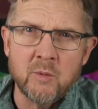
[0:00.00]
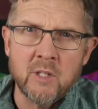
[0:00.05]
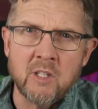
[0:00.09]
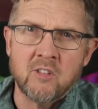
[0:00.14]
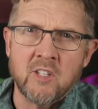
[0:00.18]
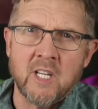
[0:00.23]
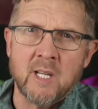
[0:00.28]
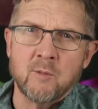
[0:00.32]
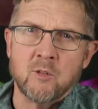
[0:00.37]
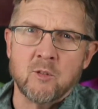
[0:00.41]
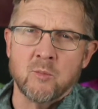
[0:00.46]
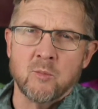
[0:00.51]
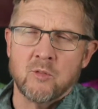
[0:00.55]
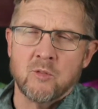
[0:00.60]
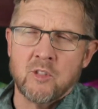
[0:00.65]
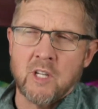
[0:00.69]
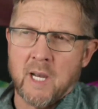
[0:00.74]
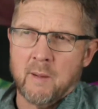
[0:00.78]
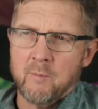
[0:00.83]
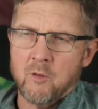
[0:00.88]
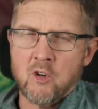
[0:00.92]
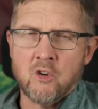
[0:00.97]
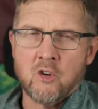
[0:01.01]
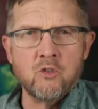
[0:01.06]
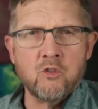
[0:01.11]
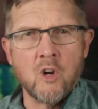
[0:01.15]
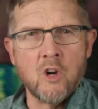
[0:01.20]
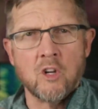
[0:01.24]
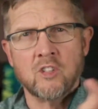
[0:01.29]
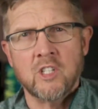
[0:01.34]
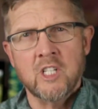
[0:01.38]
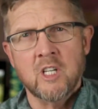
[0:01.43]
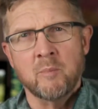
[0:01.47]
You see him sometimes
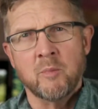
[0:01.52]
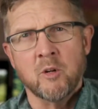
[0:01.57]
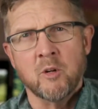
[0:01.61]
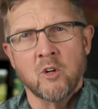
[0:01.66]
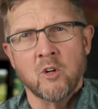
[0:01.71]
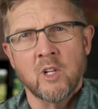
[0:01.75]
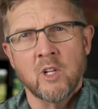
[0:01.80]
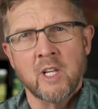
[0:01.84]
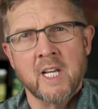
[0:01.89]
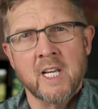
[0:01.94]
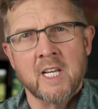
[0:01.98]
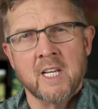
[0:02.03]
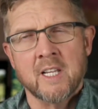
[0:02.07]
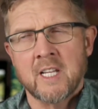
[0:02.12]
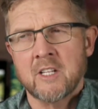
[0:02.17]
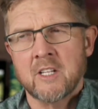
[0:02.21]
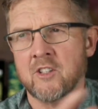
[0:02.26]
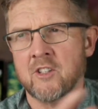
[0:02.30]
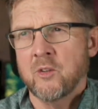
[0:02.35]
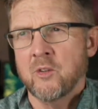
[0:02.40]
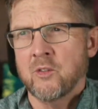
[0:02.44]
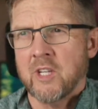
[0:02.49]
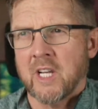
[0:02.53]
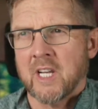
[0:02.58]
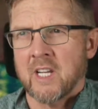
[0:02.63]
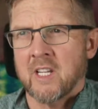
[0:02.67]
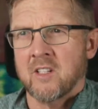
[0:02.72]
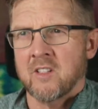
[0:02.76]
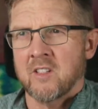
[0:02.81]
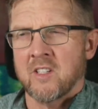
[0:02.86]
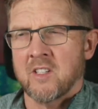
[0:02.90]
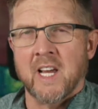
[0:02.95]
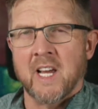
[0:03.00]
crossing a ball in, and then 2
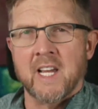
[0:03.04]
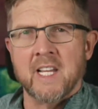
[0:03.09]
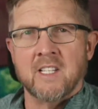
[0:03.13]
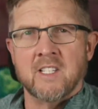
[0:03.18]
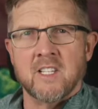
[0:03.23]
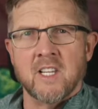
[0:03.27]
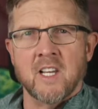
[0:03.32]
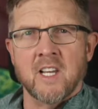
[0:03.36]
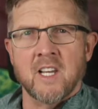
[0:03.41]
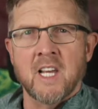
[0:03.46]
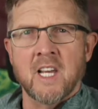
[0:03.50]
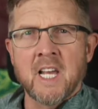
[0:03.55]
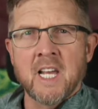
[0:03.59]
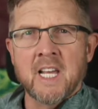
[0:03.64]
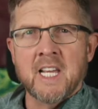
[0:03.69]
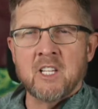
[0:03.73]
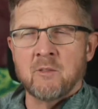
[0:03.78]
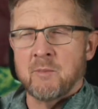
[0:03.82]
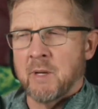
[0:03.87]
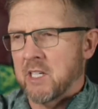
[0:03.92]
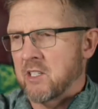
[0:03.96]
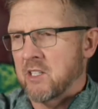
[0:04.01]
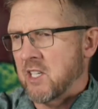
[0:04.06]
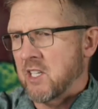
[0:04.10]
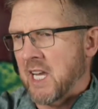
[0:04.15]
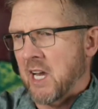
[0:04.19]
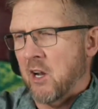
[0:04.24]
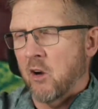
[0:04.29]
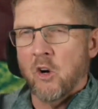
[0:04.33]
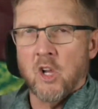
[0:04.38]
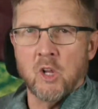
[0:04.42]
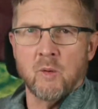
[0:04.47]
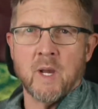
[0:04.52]
seconds later, he's managed to
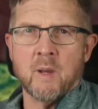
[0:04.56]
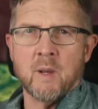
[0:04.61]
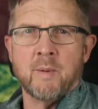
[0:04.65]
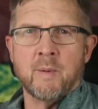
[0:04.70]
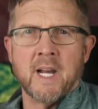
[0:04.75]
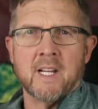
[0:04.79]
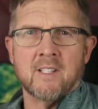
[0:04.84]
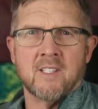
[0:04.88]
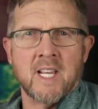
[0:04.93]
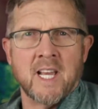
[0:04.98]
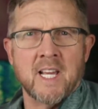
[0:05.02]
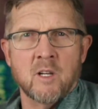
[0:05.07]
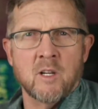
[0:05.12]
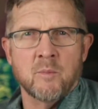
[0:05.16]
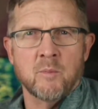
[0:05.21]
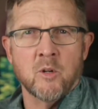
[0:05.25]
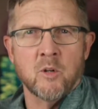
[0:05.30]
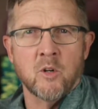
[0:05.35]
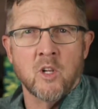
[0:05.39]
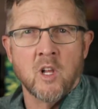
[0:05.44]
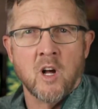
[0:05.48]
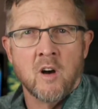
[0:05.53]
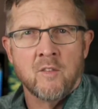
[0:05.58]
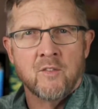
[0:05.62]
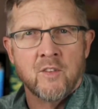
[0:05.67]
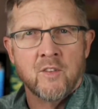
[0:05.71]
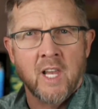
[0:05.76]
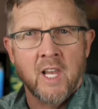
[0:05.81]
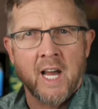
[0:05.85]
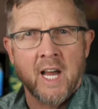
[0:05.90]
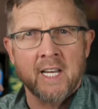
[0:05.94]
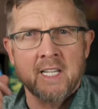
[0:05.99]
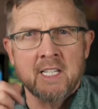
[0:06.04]
get all the way back to head a ball off the
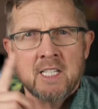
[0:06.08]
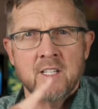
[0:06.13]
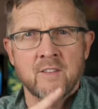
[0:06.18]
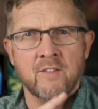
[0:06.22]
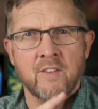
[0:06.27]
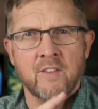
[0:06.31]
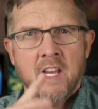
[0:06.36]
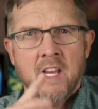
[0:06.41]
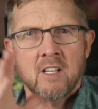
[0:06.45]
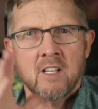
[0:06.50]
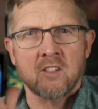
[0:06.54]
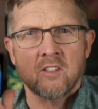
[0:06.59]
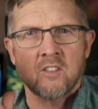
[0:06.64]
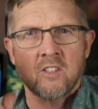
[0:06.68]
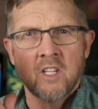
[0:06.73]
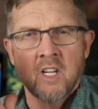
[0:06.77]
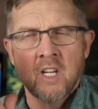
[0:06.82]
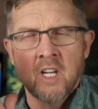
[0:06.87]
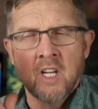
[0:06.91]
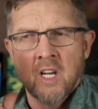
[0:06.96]
line in defence.